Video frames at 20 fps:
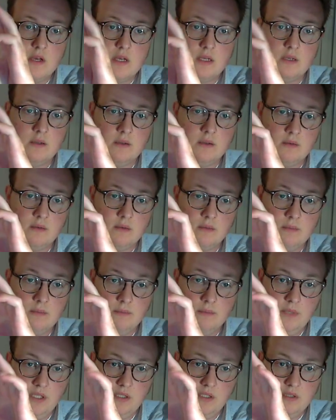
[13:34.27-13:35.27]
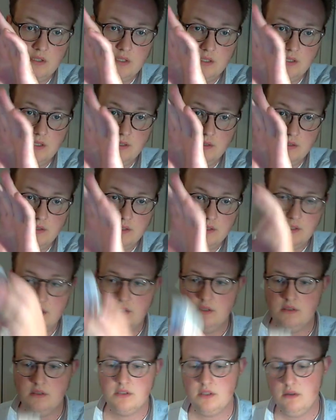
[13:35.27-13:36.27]
I mean, it's a
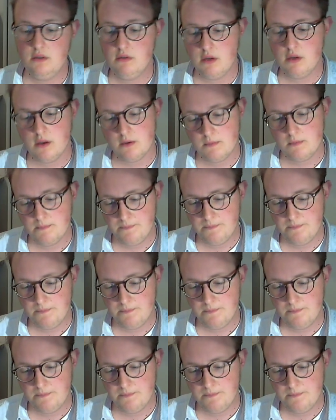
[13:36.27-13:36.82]
good cigarette.